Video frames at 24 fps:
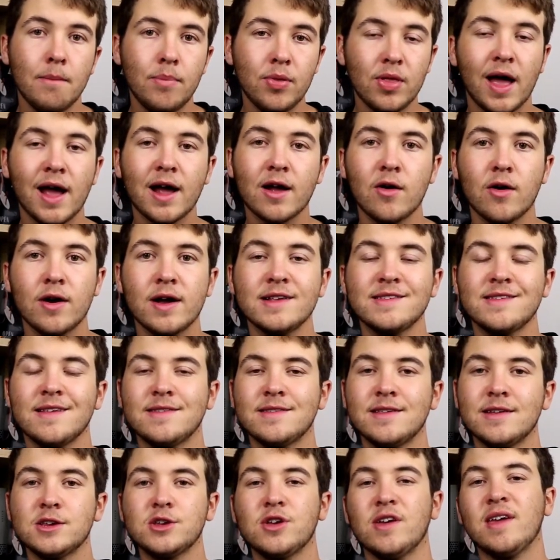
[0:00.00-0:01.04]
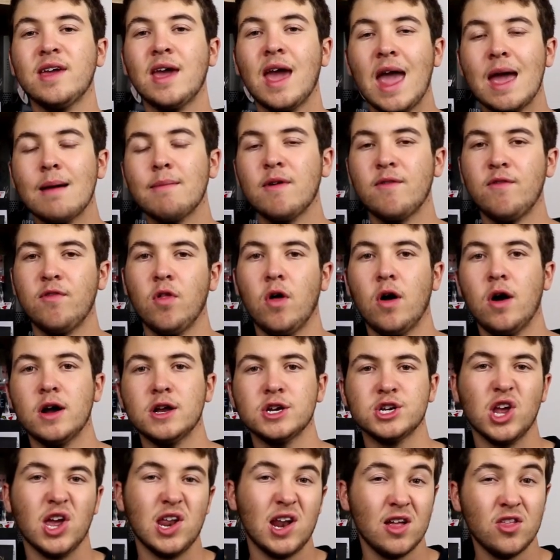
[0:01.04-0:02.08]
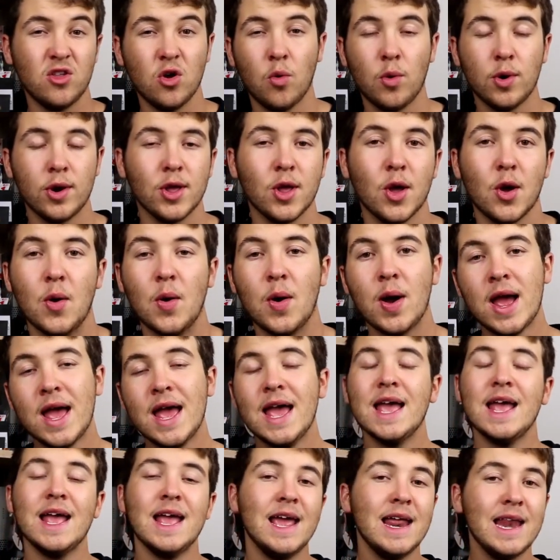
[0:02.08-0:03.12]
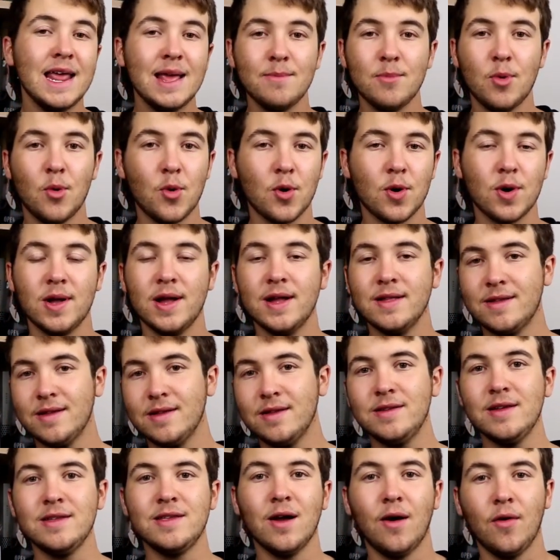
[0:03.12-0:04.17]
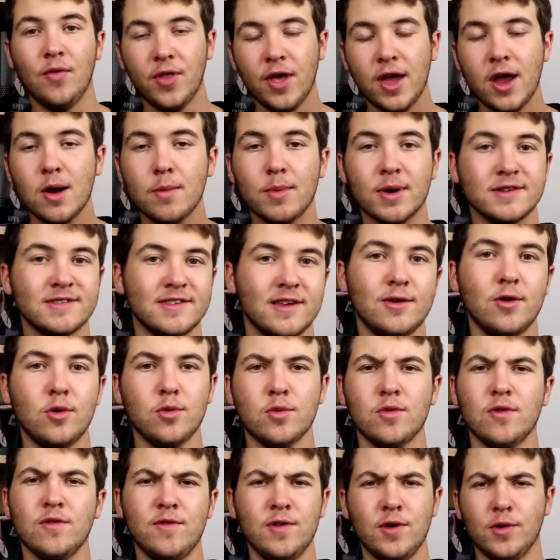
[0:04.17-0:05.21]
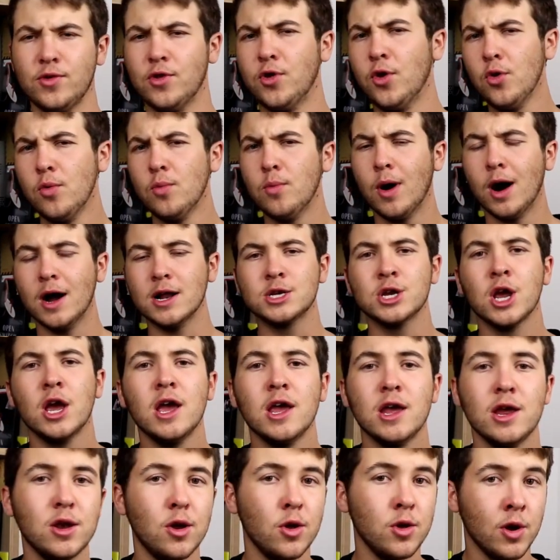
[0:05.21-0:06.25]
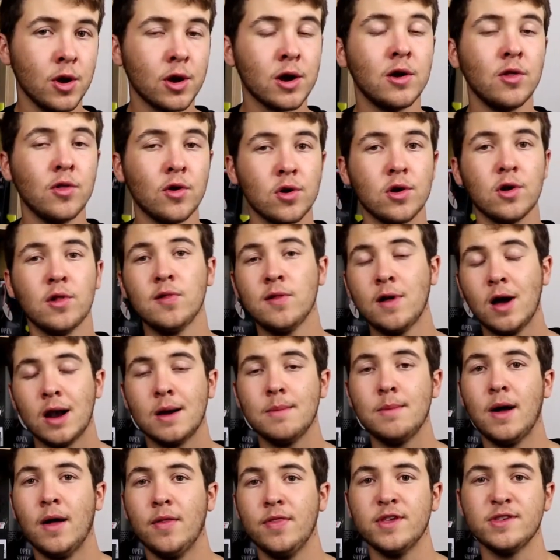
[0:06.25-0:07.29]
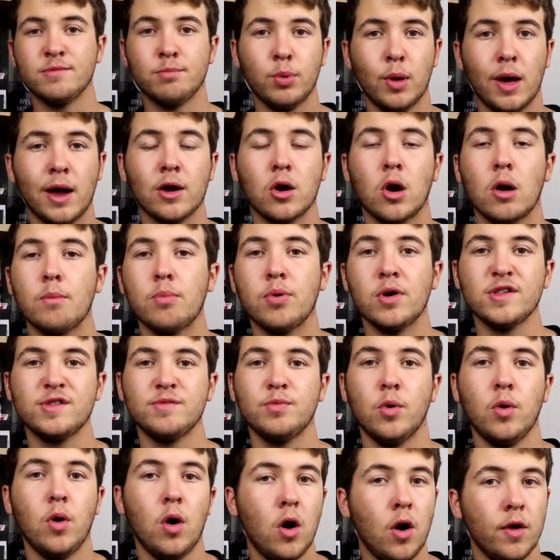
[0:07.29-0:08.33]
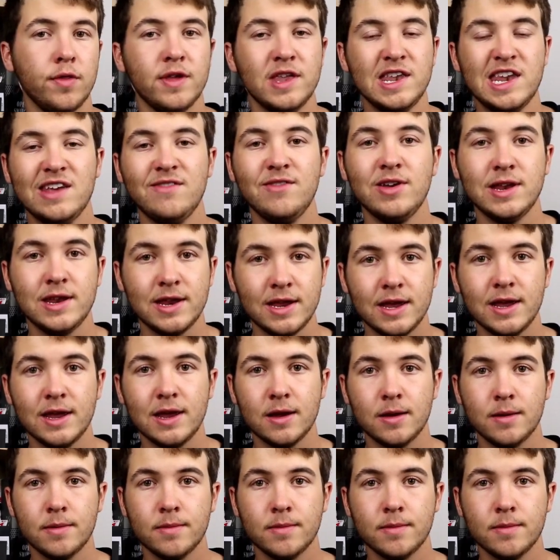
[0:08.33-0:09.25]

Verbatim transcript: Black art is essentially camouflage, and I don't want to go any more into detail there because I don't want to reveal too much. You know, you're going to learn a lot about this black art principle on the DVD.